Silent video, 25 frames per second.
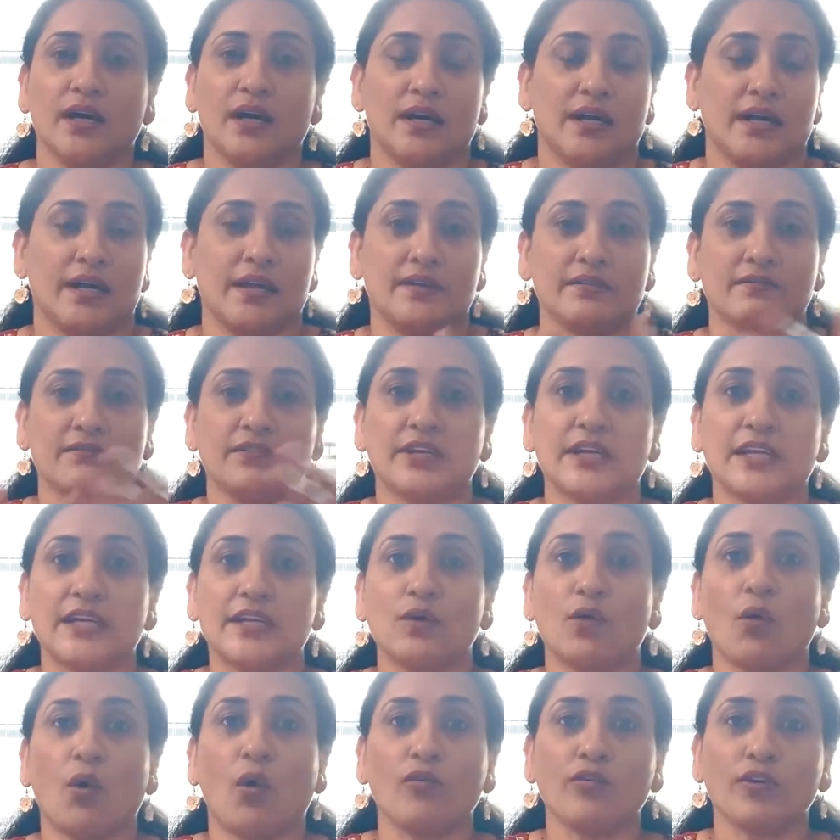and
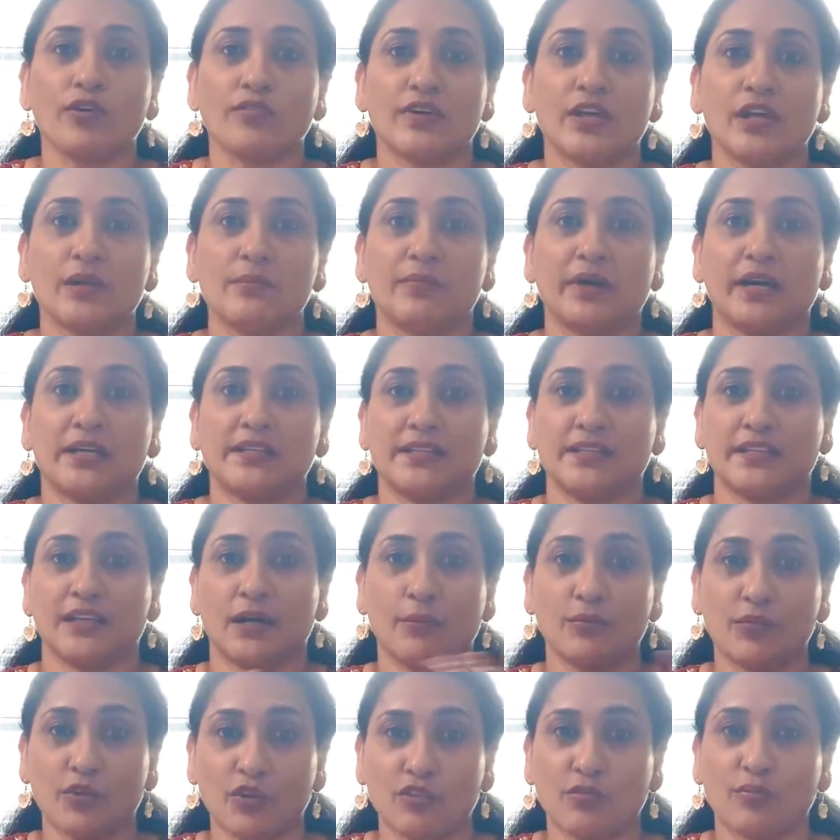really overwhelmed by the
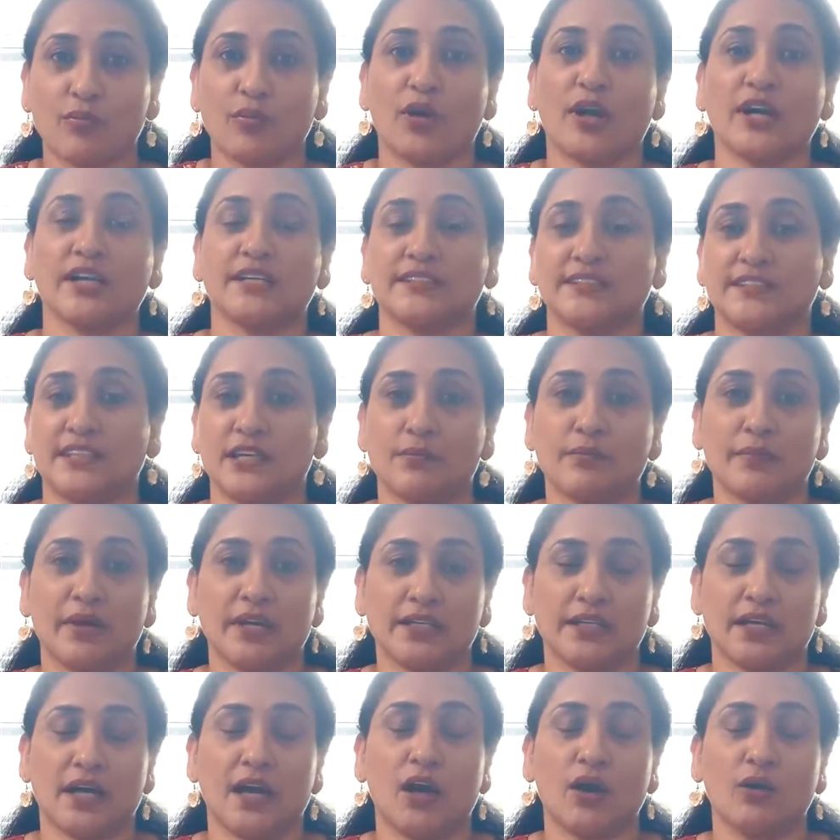number of products they
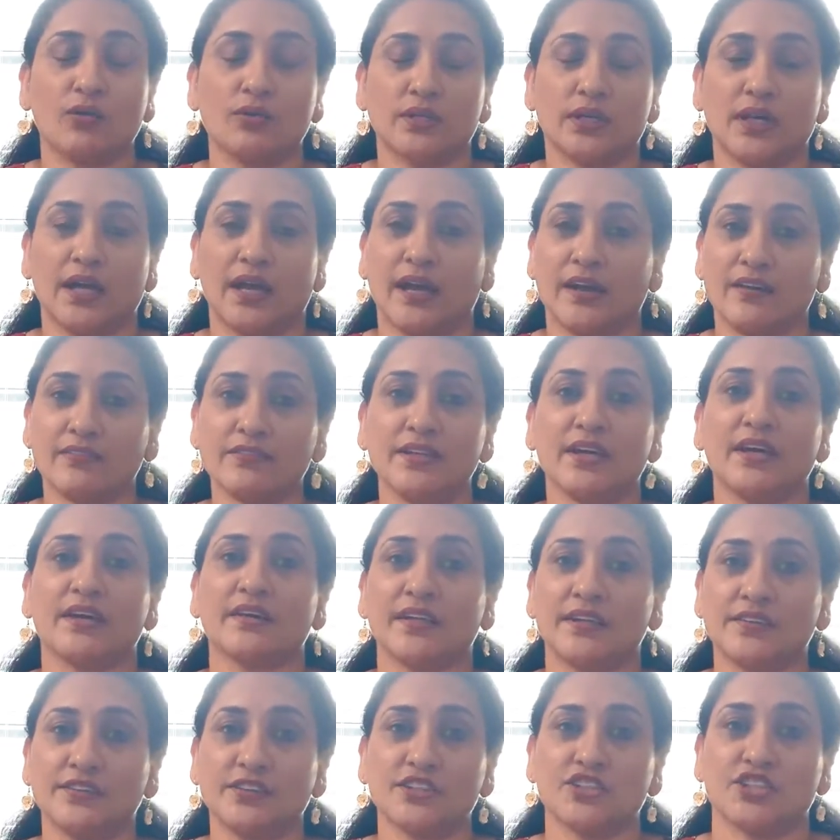might out have
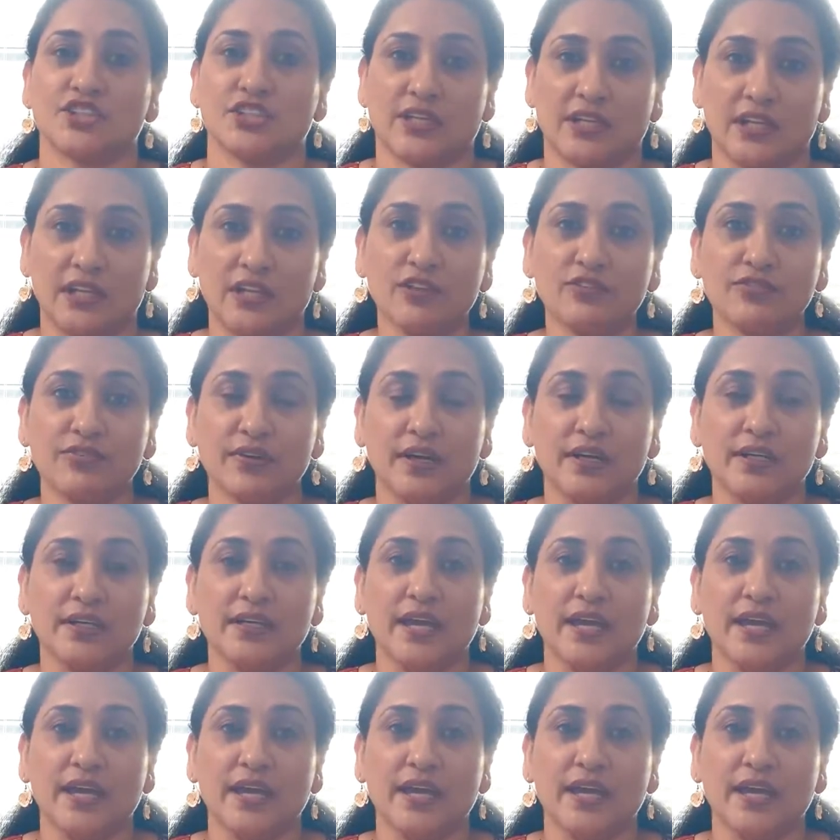there in the shelf